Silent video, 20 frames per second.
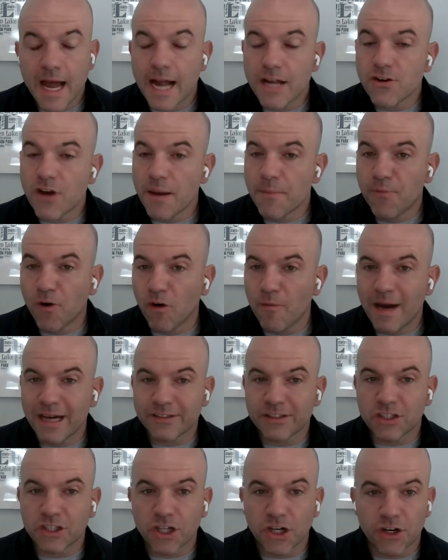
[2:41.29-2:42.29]
I try and pull
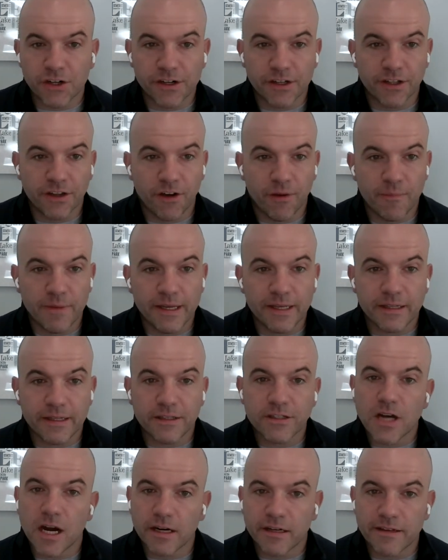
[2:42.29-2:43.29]
back the curtain a little bit
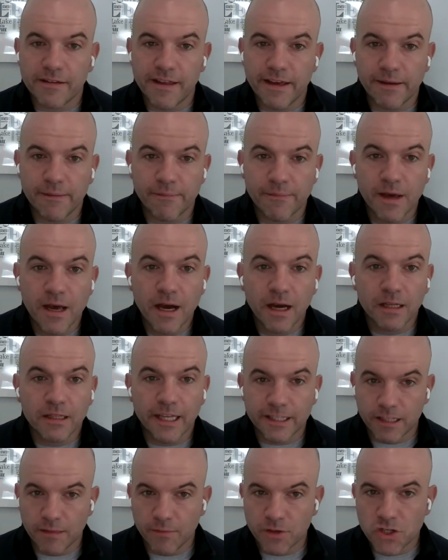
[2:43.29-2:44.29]
and talk to them
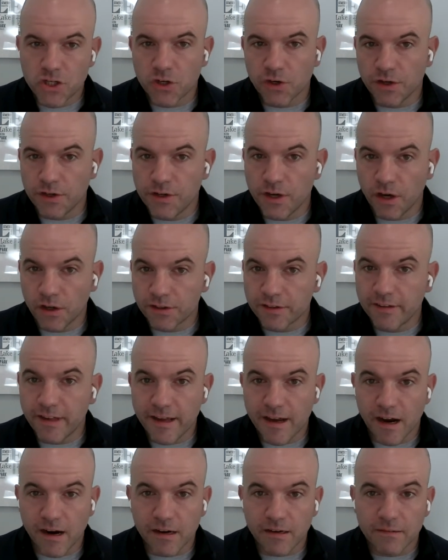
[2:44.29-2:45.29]
like the mature adults
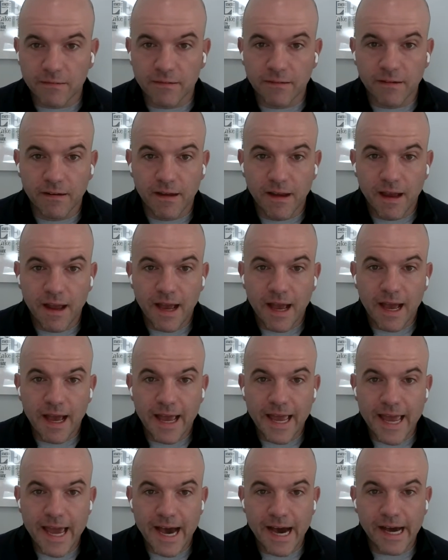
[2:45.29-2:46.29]
they are.
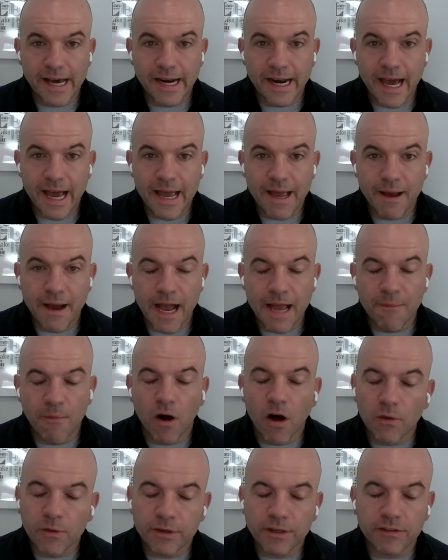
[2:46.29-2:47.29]
And I am
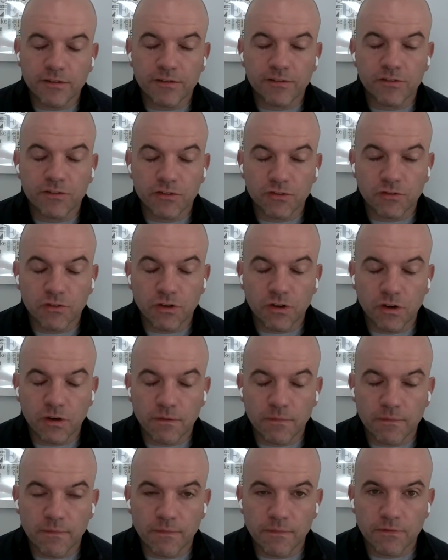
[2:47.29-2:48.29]
always
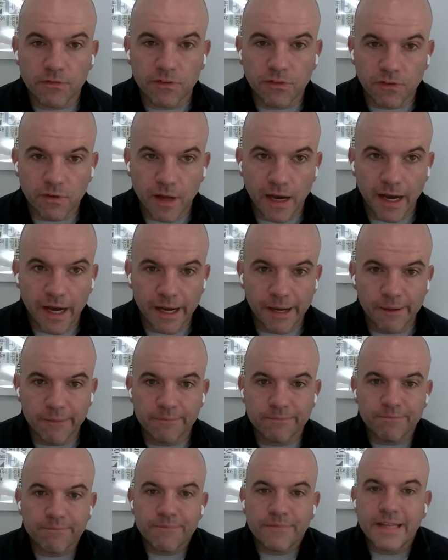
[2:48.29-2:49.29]

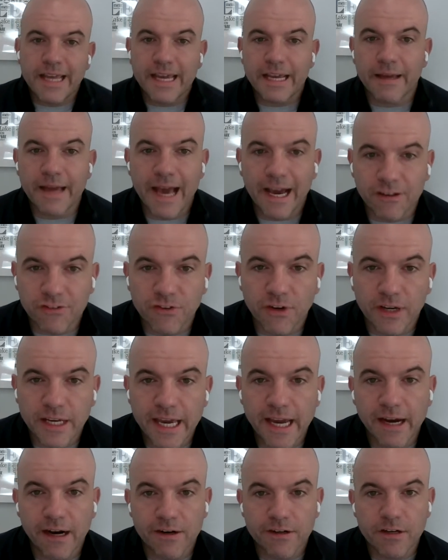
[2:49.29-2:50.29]
um, take extra
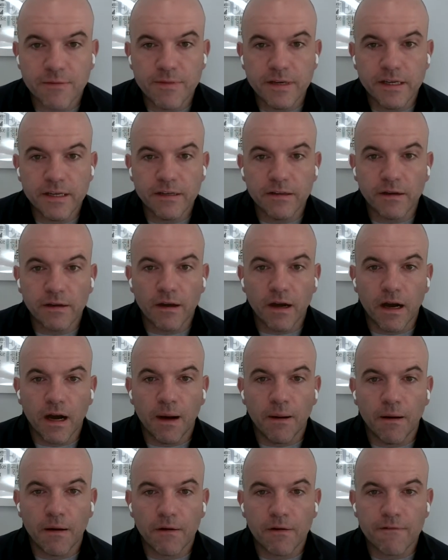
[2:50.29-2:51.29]
care to be uh,
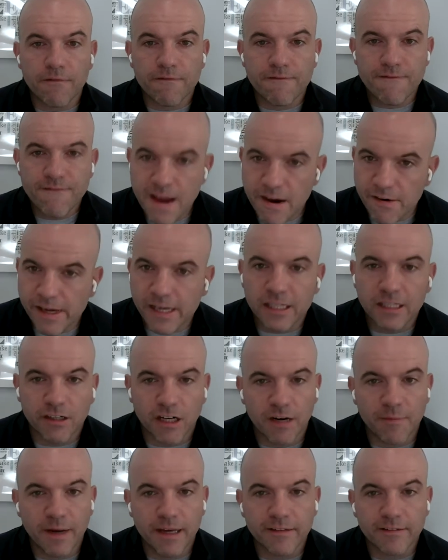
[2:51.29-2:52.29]
very clear
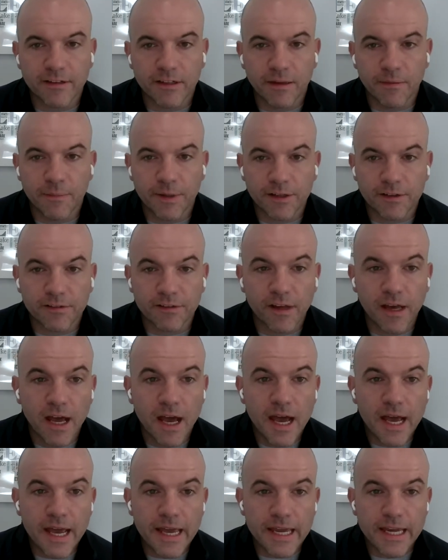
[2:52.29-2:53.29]
in my syllabus
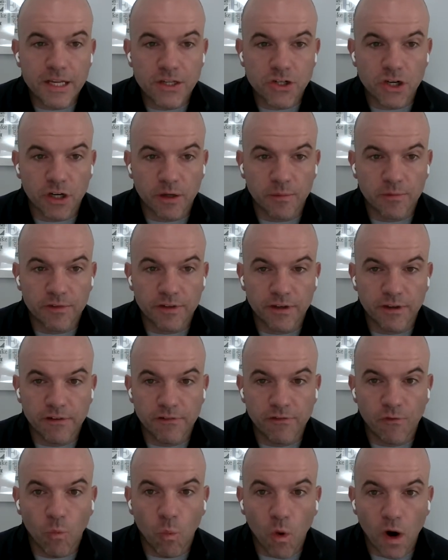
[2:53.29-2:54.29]
in terms
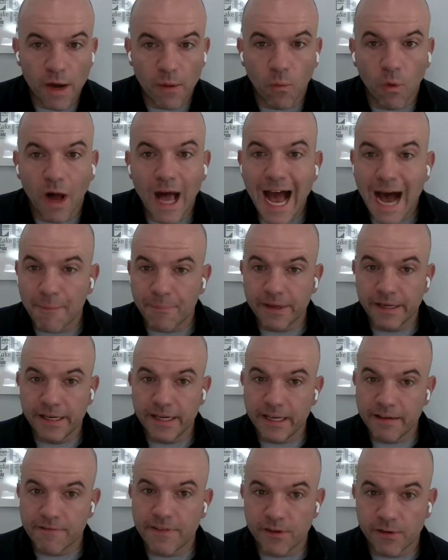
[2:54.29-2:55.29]
of what will
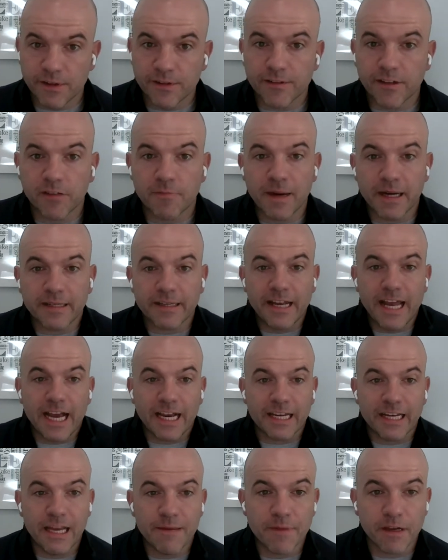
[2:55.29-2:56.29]
happen if there is suspected
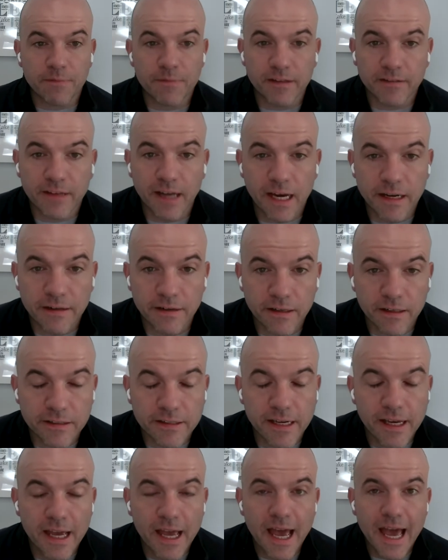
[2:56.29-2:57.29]
academic
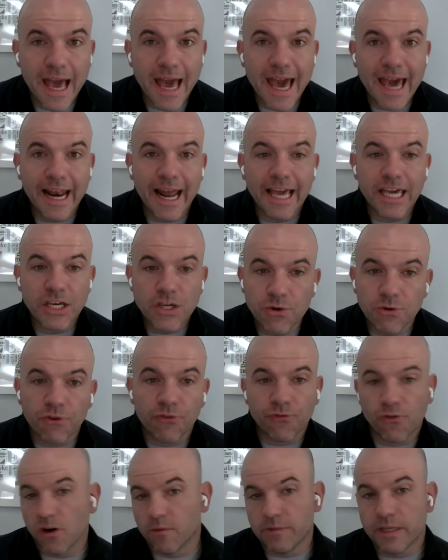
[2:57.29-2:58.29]
misconduct. And I
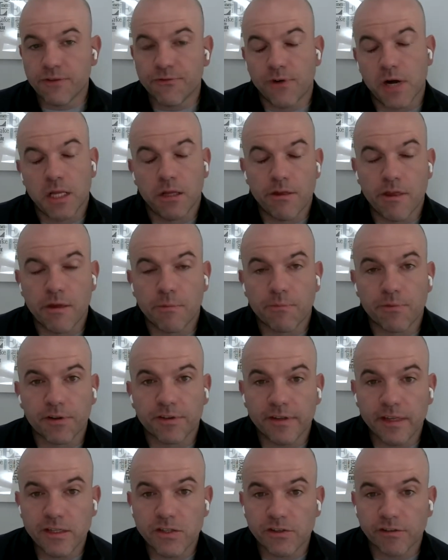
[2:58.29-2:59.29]
uniformly follow the
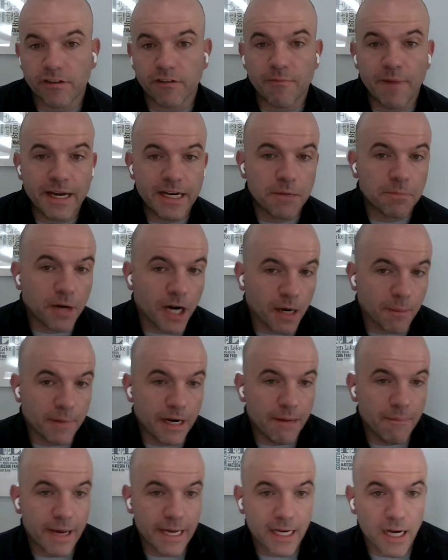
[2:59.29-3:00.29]
procedures of my
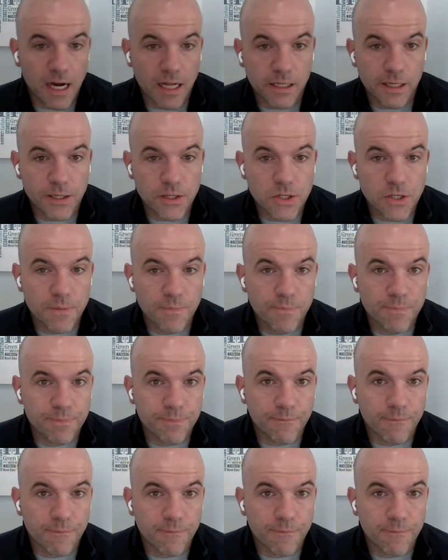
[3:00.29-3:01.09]
department and my college.